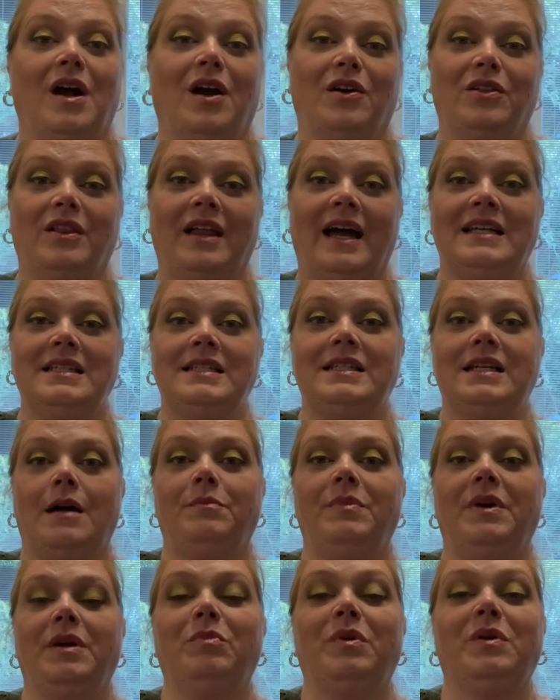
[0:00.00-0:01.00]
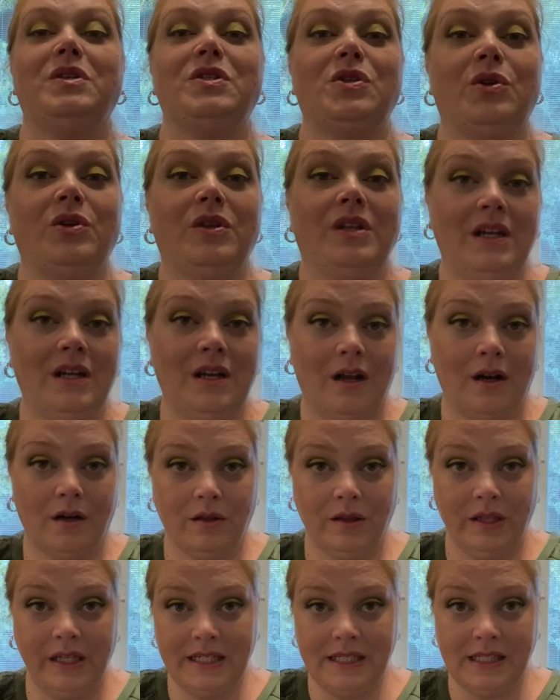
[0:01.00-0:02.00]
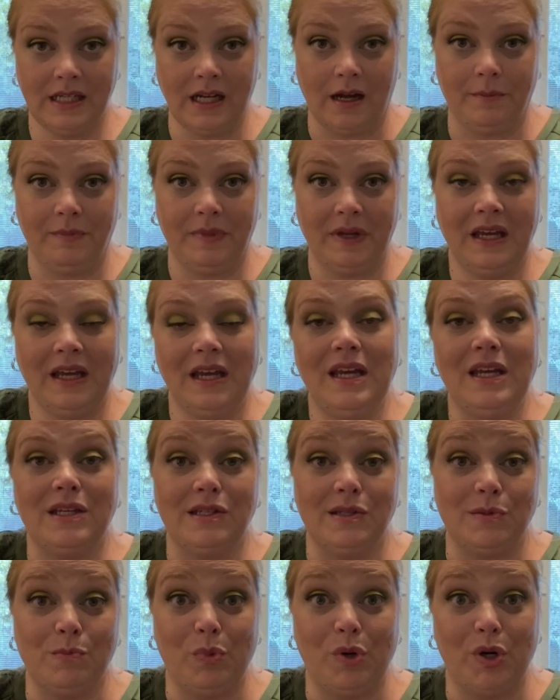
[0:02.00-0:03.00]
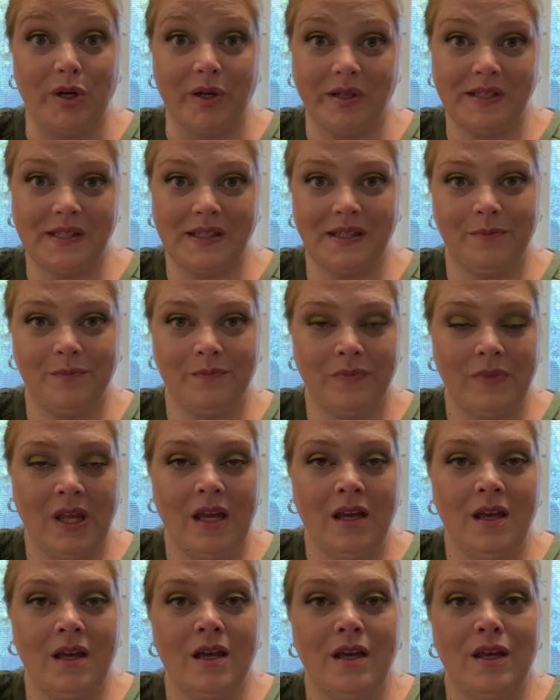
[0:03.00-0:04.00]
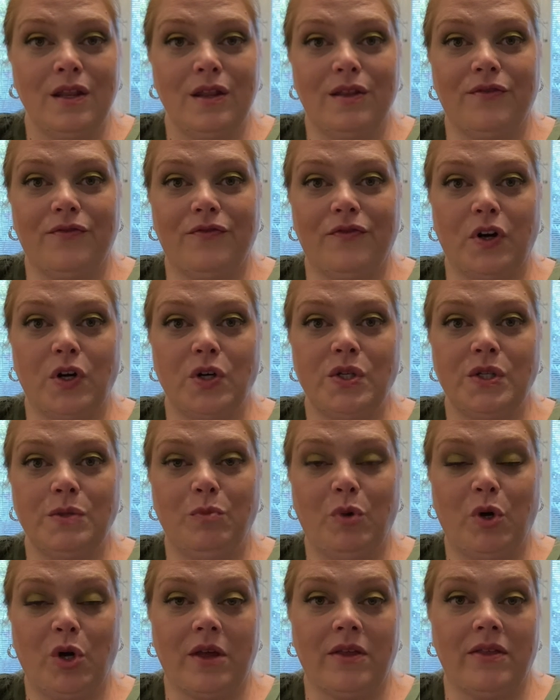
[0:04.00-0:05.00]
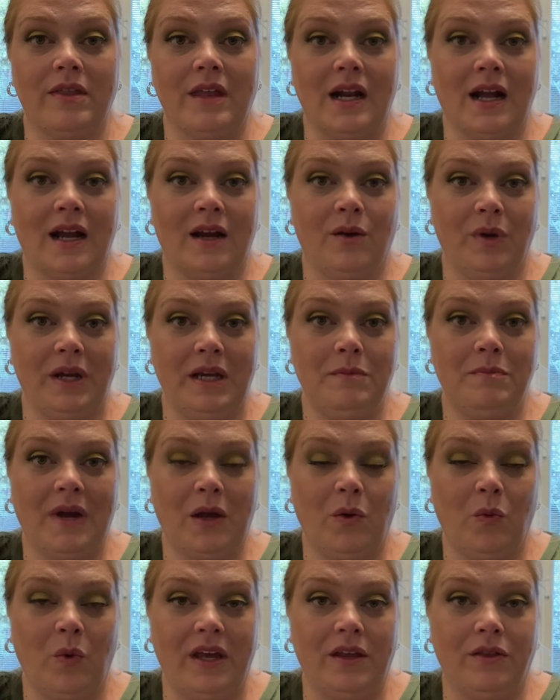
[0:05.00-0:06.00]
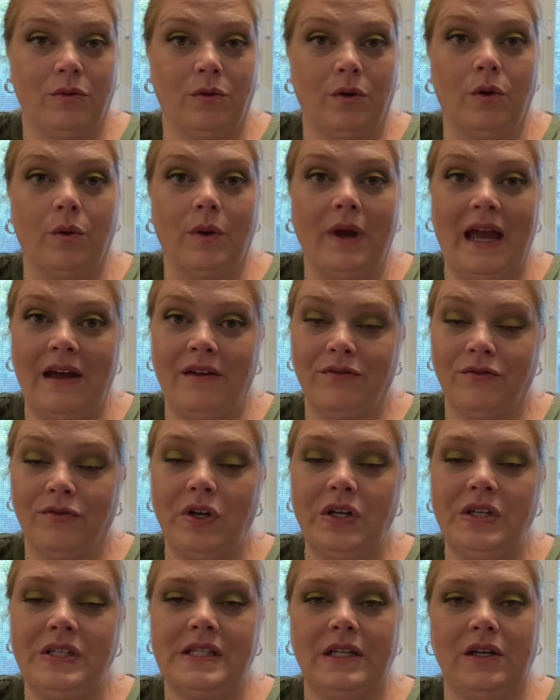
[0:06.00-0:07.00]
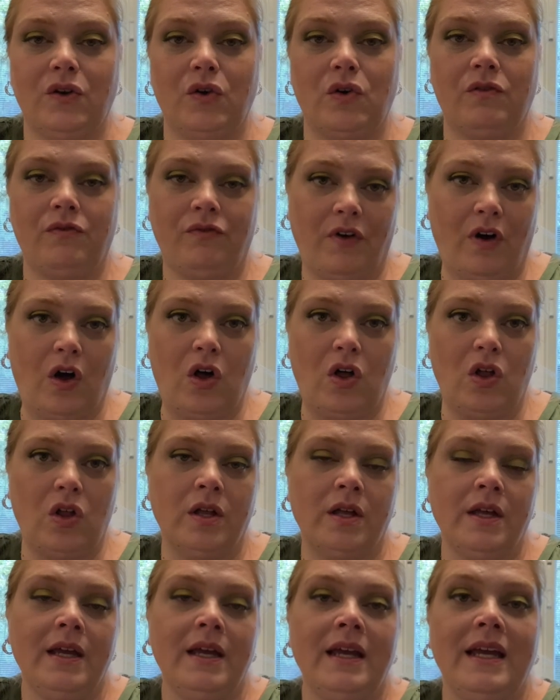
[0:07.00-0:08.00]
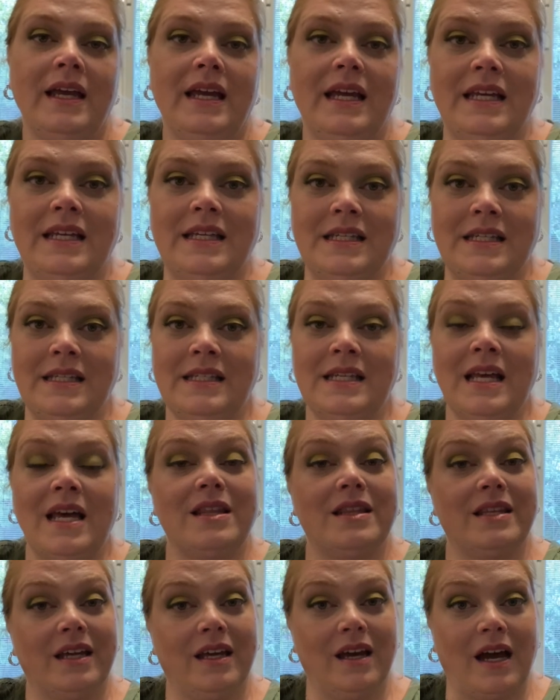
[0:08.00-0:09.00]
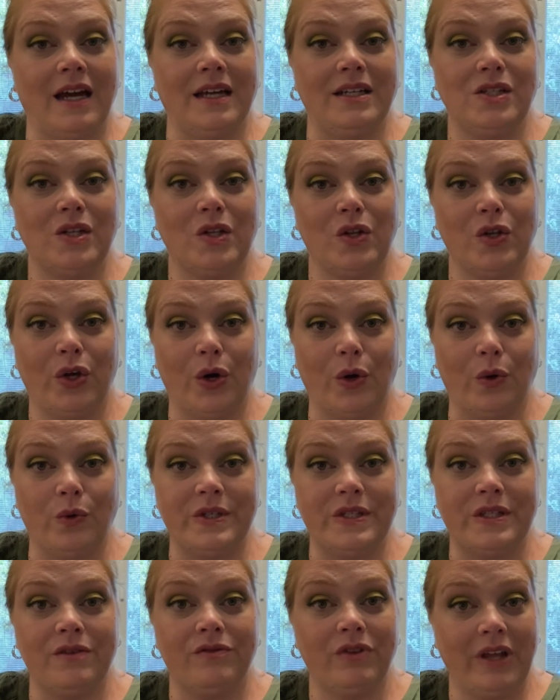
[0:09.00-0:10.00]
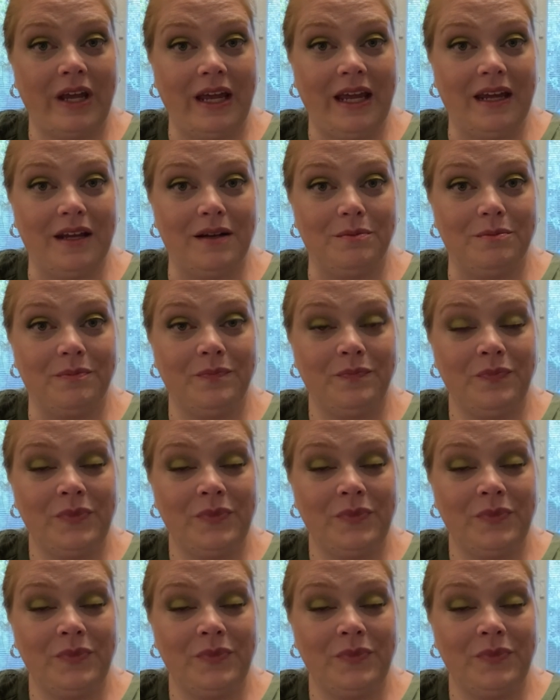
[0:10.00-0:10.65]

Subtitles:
our last topic, but certainly not our least topic, is books. The first book that I read my way through every single fall is The Guide to the Ghosts of Lincoln.